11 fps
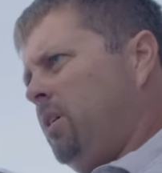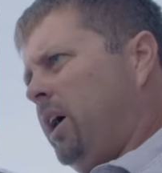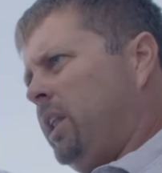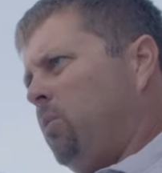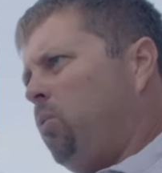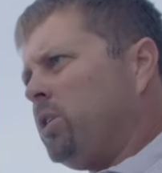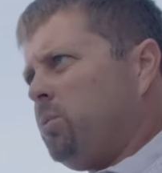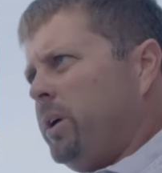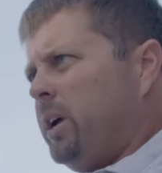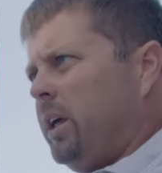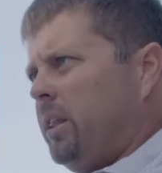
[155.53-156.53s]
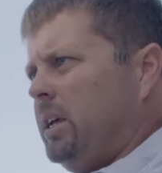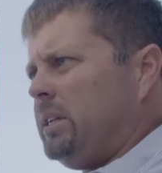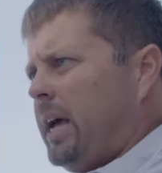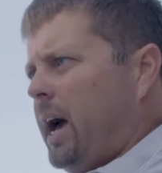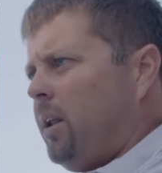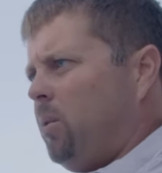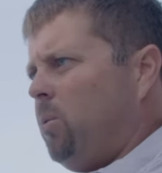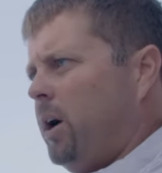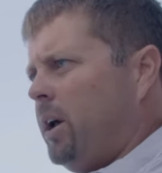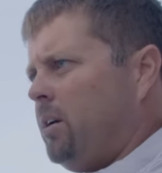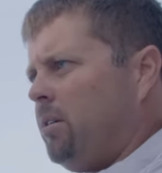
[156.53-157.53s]
And then once we get these out of the
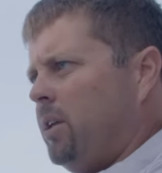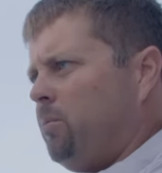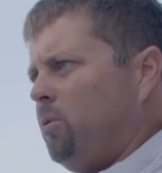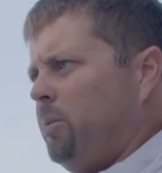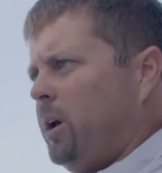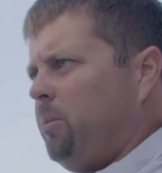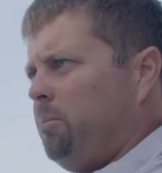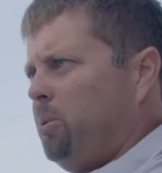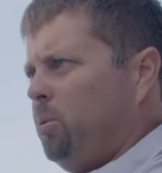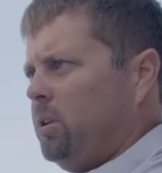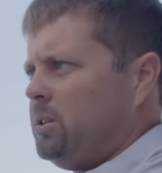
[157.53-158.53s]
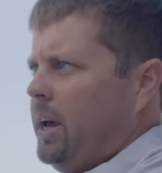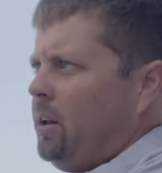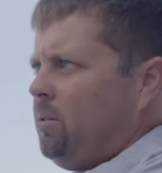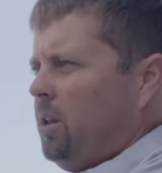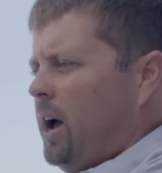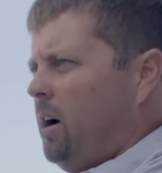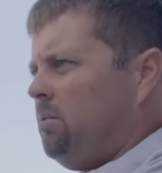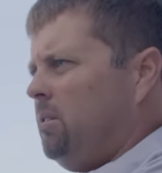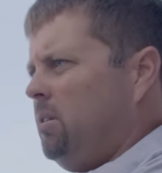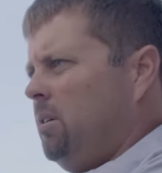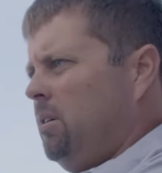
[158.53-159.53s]
way, then we'll be able to pull this handle out.
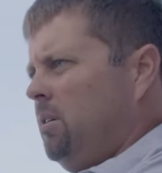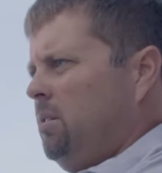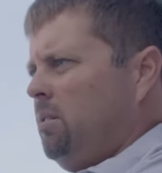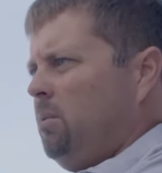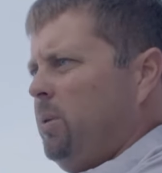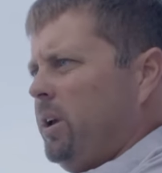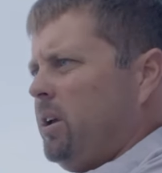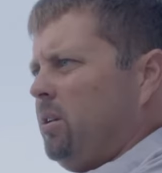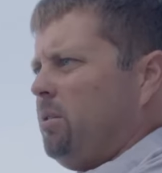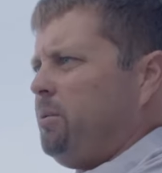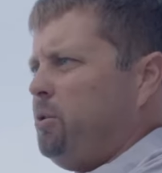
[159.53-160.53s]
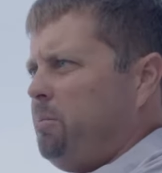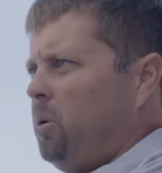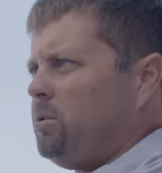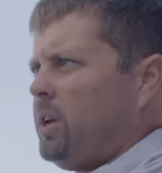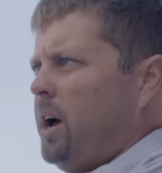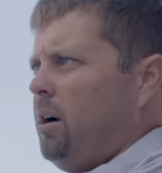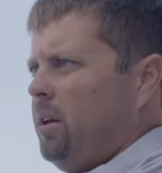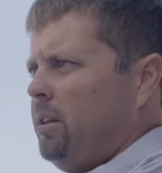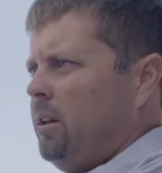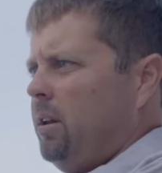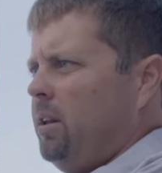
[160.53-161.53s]
We can get the through bolts out
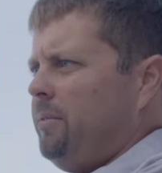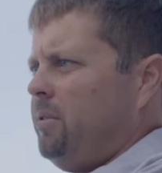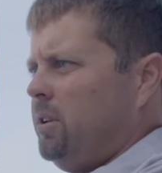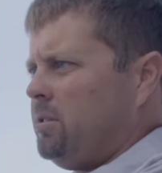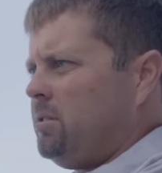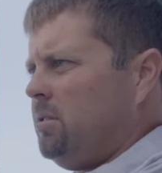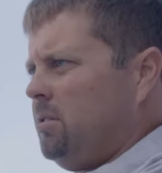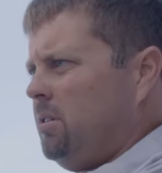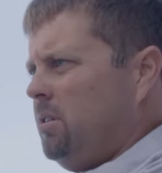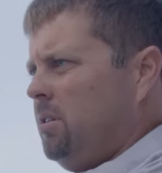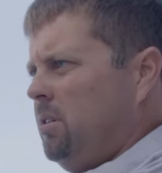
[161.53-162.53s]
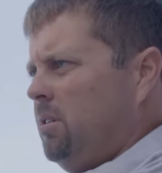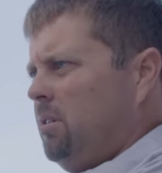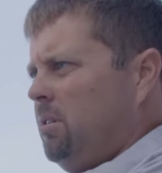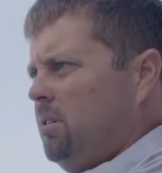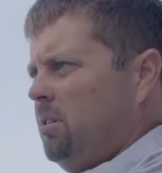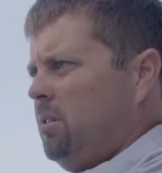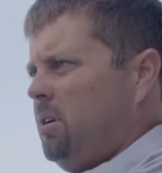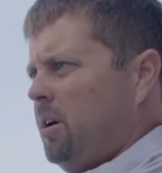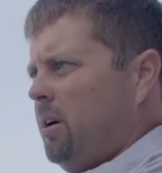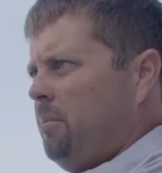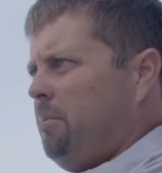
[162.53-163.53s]
and then lift this
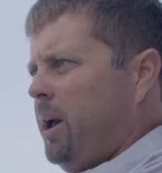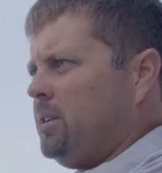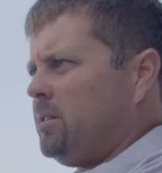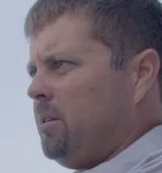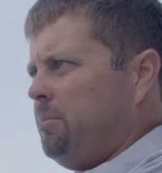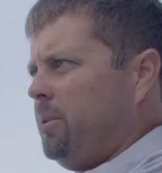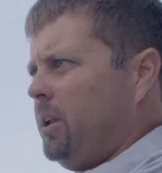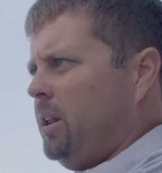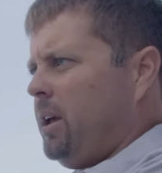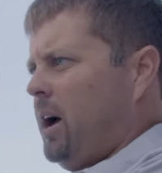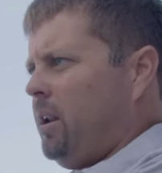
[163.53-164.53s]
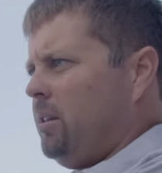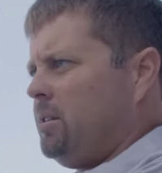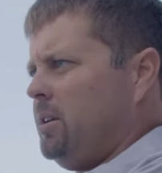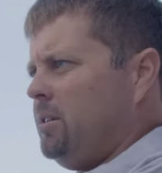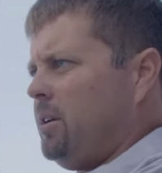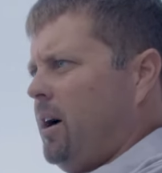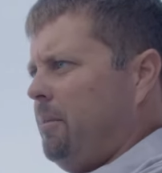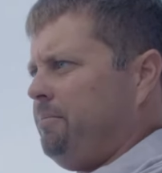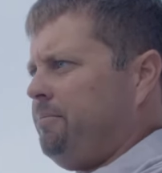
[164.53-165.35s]
base completely out of the T-top.